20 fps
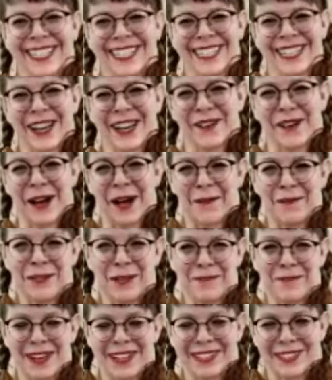so I'll
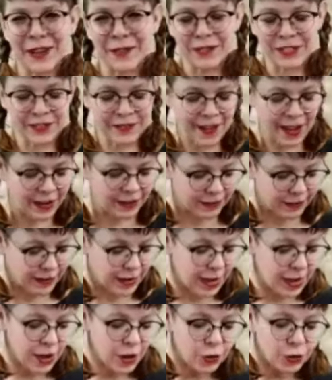mute myself. It's fine.
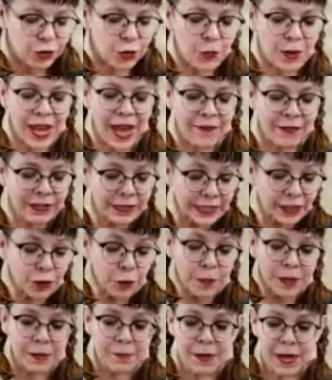I get so it. We have a
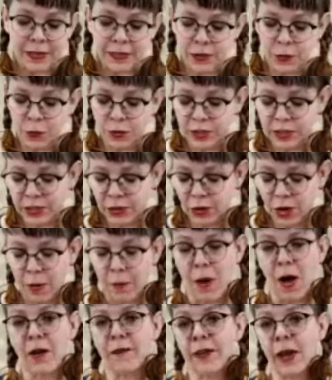little bit of mess that will still
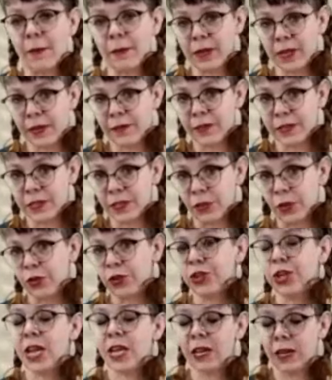come off. I'm going to give this a little
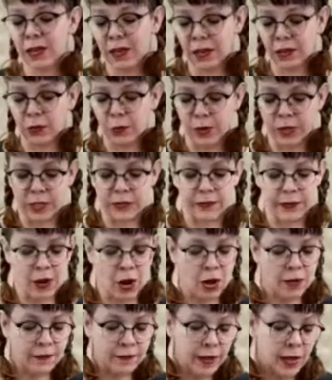shake, get the rest of it
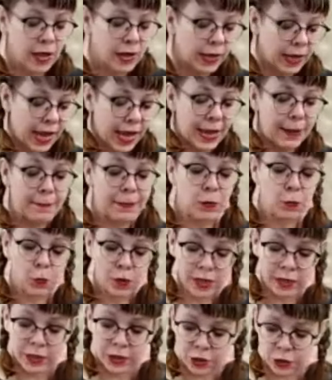off. Okay. But
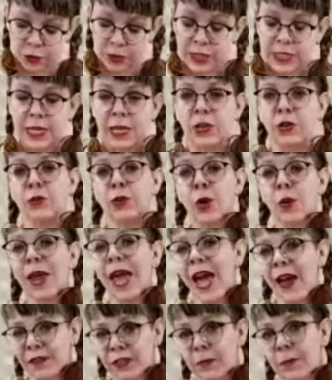really, you can see you don't
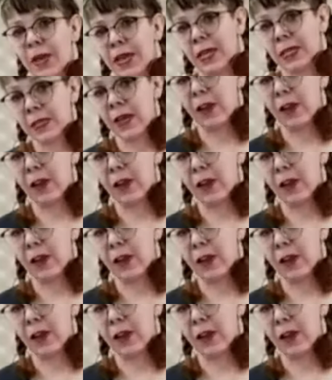have to make a